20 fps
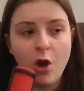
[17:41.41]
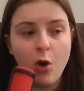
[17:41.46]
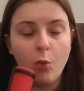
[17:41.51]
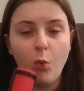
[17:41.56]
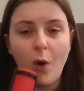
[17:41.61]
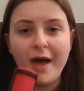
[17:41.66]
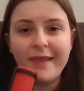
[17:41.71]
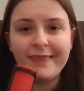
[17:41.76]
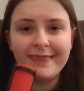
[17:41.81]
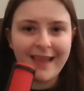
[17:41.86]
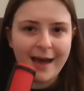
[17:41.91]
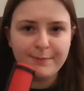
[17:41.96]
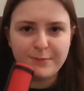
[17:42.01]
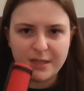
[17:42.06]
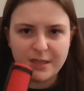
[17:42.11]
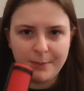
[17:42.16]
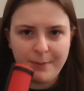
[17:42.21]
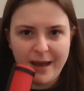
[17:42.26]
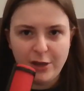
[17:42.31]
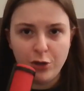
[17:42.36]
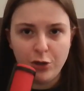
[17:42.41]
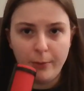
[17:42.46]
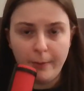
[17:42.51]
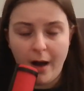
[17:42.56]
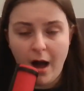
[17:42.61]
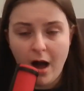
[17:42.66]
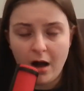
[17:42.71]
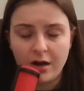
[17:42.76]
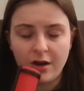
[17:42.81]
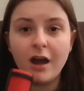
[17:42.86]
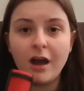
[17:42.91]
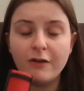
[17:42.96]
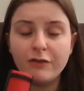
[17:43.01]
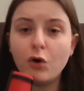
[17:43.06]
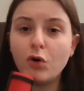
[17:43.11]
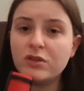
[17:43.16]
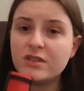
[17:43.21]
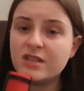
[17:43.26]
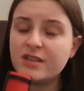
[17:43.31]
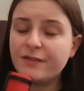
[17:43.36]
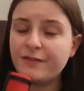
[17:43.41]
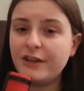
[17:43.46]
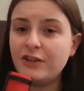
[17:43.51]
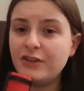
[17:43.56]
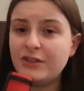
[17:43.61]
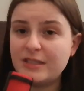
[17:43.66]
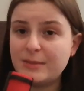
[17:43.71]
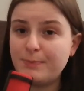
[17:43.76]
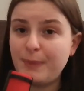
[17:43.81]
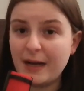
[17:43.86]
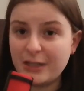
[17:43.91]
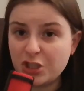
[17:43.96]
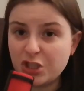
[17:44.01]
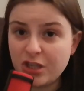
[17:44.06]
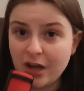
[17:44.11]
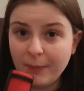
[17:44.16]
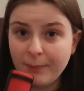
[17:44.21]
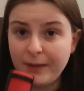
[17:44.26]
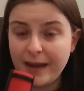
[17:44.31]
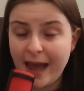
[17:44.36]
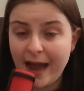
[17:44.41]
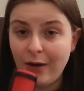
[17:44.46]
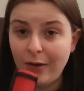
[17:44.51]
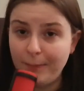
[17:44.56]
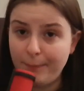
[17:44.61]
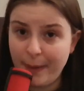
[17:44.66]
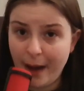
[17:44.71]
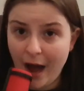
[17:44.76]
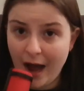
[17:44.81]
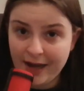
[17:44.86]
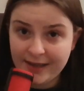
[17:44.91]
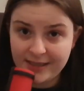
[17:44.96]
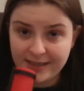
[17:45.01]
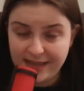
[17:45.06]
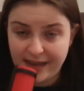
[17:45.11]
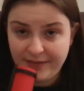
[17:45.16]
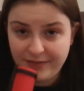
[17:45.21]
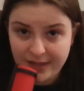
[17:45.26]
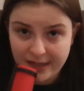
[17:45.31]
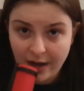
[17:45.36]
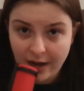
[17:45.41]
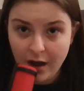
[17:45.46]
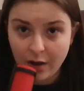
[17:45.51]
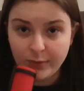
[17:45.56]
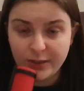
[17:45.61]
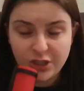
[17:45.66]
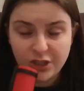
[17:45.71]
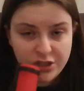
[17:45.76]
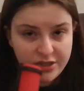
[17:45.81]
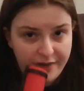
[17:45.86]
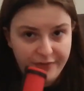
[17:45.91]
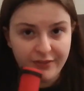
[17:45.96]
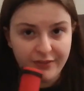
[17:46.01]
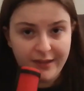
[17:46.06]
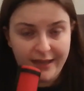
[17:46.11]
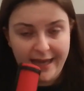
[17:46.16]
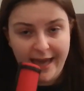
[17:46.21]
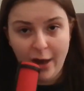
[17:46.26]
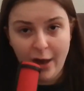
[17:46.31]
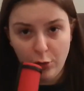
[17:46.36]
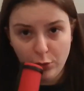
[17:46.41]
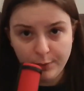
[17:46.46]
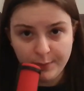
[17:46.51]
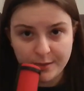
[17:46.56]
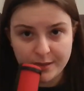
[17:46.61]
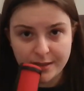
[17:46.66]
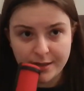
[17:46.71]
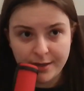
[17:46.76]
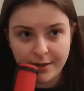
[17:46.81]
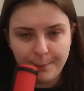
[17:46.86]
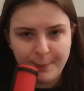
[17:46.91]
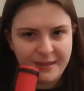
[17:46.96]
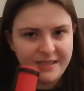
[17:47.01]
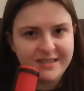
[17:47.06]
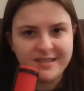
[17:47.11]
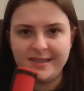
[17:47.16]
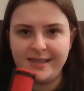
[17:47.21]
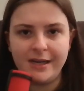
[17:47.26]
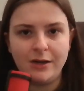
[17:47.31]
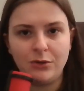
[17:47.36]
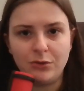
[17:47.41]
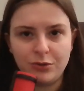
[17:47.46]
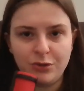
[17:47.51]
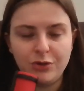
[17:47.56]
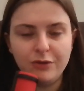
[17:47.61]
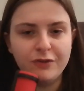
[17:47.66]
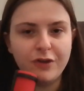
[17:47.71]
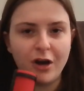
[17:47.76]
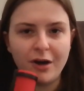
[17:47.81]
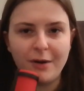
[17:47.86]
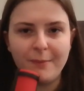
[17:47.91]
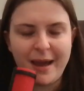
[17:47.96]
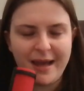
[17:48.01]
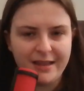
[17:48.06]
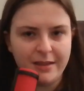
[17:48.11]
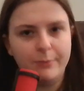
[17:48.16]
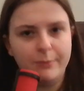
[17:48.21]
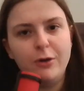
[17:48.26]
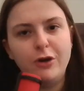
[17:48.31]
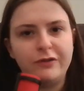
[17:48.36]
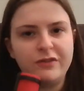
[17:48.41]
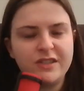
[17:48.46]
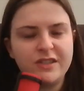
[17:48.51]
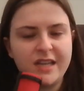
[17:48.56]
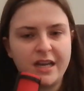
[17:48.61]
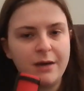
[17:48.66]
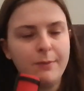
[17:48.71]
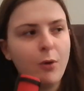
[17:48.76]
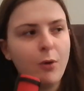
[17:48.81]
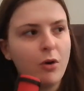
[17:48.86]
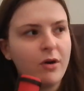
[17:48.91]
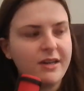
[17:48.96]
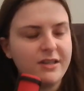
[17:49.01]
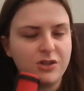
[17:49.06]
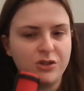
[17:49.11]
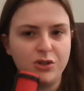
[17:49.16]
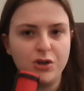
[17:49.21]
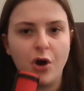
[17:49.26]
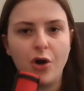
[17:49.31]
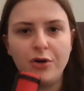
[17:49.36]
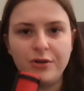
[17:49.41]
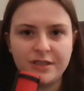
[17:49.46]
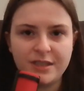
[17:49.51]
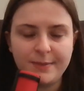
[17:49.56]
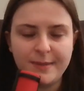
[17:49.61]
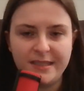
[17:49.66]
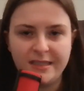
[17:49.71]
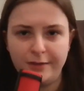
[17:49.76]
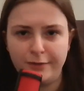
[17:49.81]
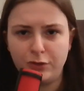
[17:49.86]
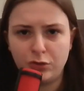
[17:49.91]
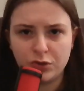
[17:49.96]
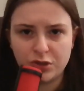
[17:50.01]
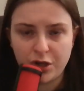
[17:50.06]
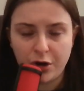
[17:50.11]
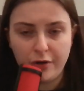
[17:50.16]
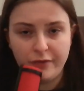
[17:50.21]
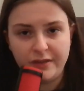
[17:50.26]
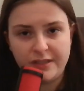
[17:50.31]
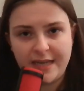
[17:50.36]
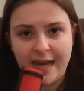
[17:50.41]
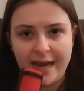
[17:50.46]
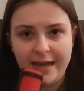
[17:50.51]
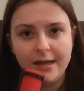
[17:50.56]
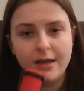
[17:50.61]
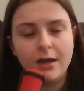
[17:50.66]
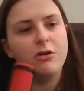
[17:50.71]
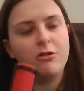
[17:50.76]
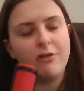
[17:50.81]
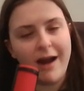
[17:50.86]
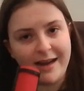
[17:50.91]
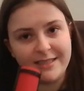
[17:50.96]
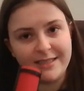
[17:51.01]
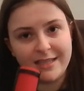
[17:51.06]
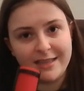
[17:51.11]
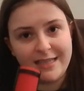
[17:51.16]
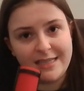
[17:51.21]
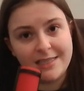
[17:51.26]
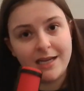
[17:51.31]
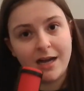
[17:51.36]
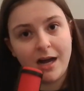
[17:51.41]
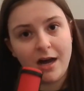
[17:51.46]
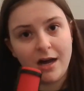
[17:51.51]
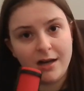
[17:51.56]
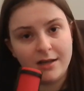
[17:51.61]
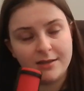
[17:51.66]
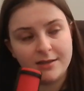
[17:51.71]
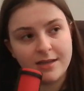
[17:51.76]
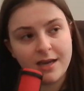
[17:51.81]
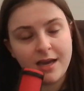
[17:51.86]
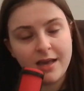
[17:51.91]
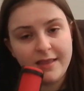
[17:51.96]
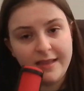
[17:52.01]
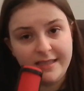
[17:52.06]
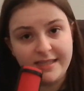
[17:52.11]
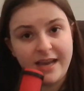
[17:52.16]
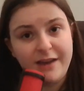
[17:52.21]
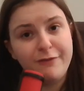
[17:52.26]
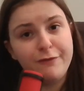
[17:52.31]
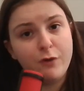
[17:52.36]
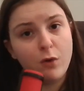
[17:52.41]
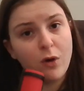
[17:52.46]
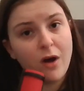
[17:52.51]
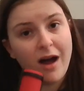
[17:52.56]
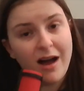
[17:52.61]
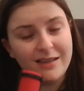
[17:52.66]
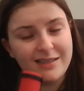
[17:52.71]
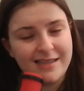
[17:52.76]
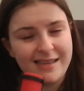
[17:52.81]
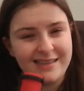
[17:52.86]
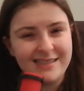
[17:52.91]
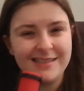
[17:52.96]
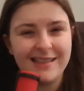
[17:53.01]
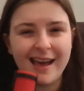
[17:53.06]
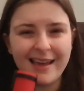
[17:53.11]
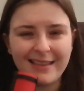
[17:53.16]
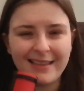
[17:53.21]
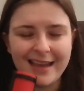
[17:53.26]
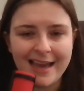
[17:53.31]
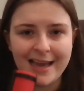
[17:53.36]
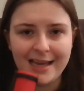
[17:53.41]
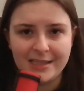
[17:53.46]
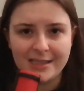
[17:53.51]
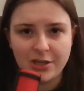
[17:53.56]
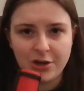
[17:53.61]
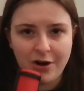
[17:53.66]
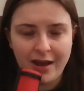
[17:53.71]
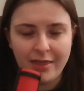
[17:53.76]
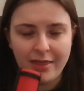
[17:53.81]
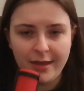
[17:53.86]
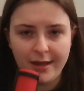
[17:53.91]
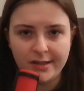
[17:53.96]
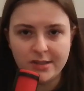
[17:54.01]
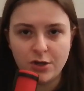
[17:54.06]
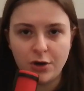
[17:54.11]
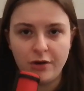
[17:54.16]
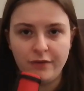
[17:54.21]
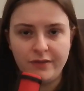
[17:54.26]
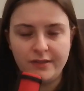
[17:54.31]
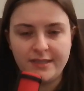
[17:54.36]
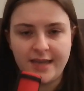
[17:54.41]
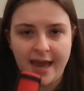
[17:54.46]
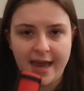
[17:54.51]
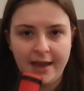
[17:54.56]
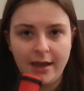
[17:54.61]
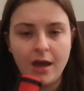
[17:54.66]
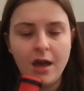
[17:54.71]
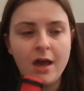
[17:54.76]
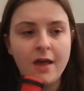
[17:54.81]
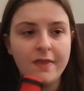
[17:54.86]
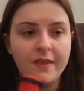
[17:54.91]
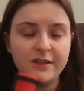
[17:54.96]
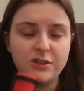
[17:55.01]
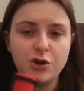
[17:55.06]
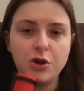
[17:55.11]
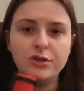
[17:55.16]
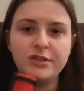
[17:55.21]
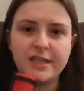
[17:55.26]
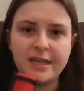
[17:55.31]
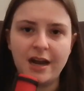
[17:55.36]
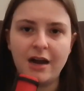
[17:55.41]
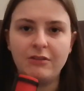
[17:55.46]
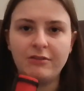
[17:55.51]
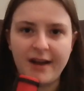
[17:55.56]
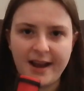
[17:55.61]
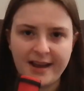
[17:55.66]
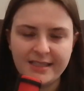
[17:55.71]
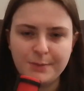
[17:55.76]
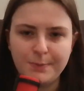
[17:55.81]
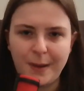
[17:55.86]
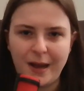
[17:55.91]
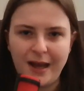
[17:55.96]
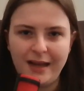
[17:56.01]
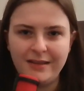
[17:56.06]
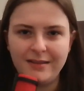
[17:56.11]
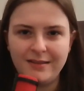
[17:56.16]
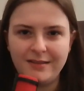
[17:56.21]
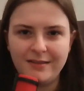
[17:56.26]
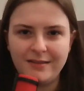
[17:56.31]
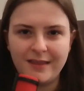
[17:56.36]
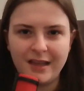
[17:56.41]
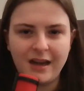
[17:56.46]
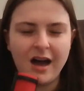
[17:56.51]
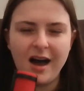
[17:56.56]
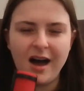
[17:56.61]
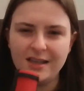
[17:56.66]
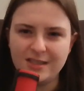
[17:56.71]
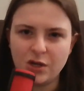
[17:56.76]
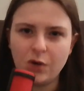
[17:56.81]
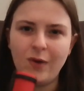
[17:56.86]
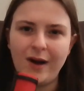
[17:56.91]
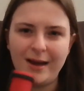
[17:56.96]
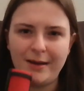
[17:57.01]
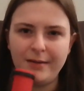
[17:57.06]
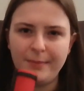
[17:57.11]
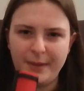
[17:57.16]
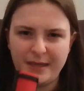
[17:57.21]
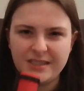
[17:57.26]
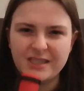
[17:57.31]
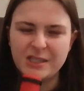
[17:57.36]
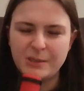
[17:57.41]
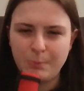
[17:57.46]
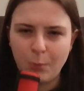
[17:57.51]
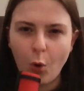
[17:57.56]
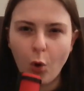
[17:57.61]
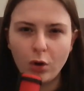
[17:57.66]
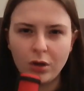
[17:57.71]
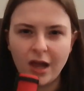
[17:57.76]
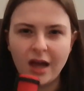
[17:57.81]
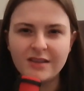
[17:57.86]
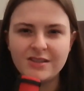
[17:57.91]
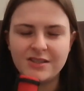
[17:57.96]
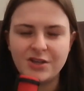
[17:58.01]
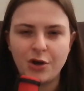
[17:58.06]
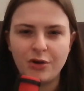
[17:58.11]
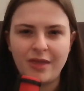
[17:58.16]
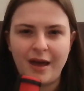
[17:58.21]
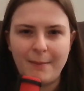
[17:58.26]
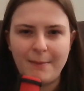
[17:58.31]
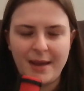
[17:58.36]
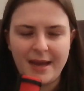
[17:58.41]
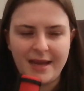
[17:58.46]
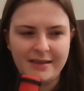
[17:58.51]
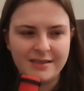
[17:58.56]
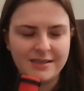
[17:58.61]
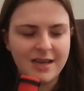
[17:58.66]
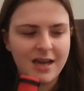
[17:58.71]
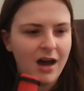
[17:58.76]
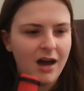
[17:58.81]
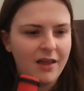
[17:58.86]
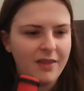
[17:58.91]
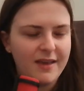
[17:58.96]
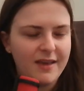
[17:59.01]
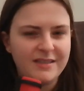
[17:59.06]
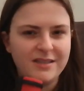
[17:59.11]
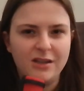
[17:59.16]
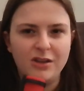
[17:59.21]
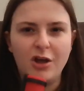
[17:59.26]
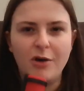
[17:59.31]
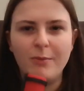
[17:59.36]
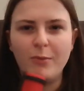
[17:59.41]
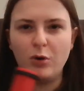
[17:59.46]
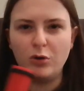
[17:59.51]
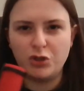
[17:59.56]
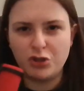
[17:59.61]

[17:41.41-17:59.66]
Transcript: 1 lap to make your mark. Of course, the field is bunched up now behind a safety car, which definitely helps. But still, you've got to make the move. Singapore is known to be difficult to overtake. Granted, these cars, these F4 cars, they're slightly easier, I think, to overtake. There's no DRS, but the cars are quite a bit smaller, so that means there's a lot more